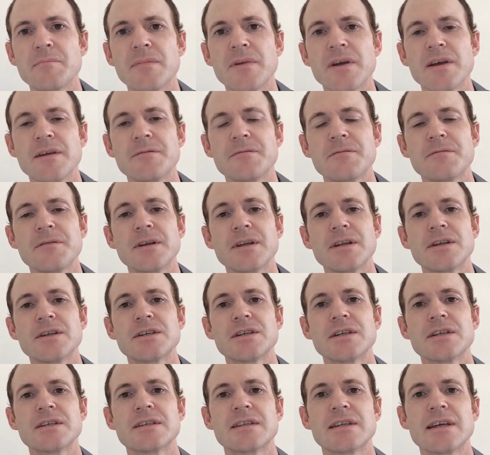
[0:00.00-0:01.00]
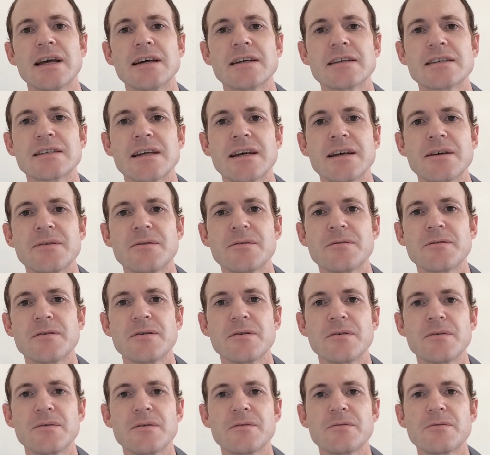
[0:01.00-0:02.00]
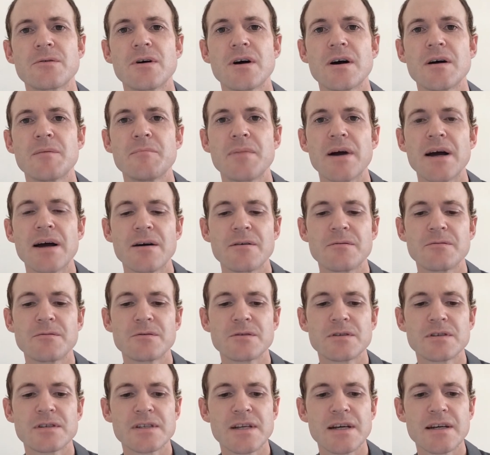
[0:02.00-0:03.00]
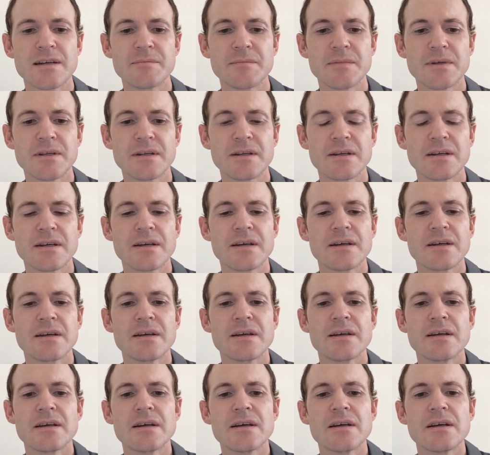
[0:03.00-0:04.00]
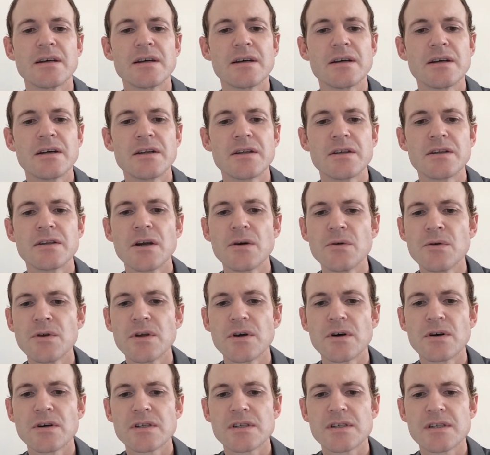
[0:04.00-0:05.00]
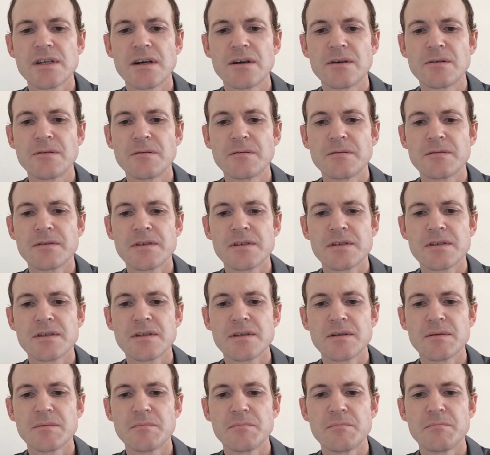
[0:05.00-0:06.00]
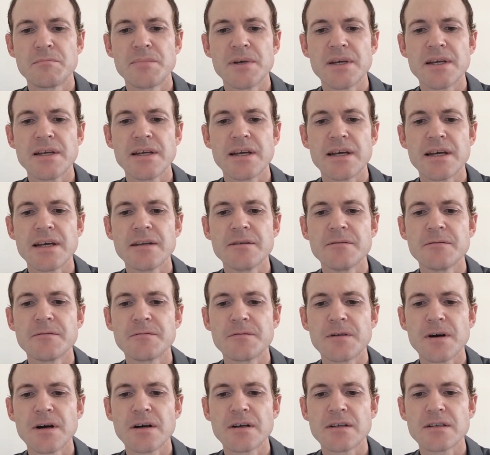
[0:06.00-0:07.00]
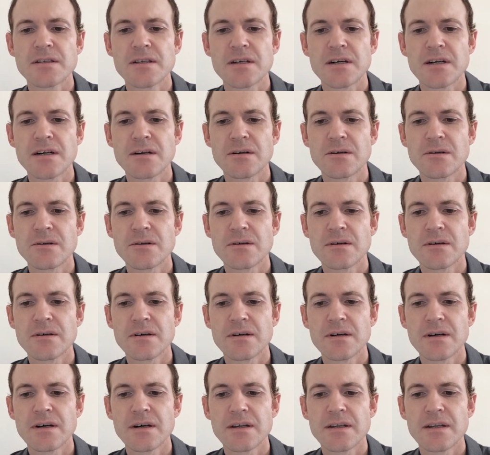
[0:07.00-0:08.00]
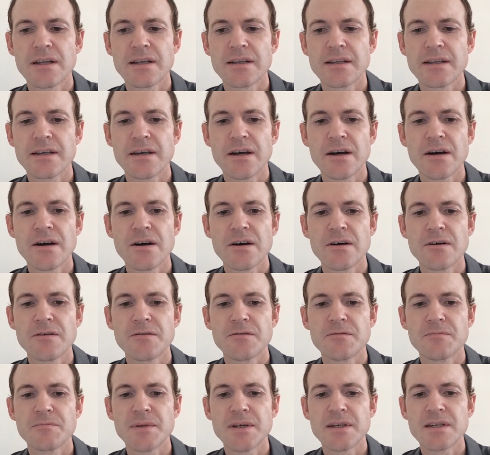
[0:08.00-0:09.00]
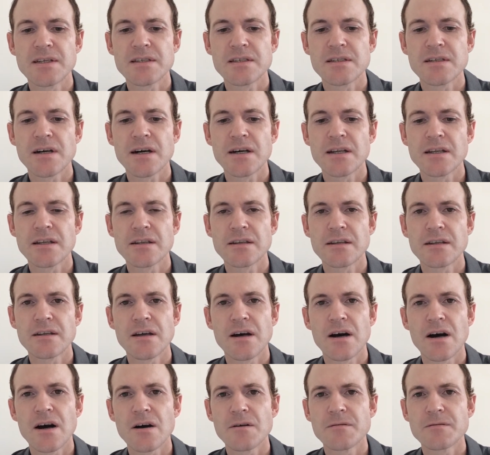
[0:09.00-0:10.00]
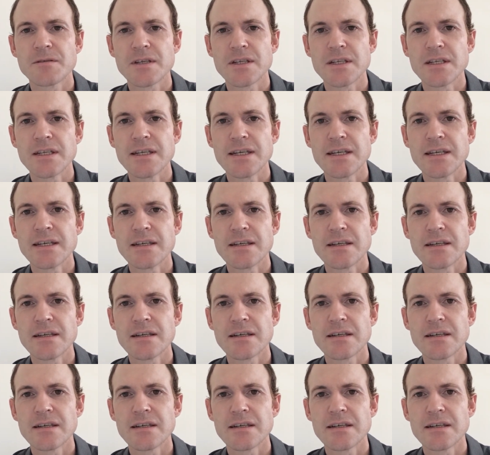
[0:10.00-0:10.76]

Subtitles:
He finishes the essay with quite a powerful statement. Know yourselves, be infertile, and let the earth be silent after ye.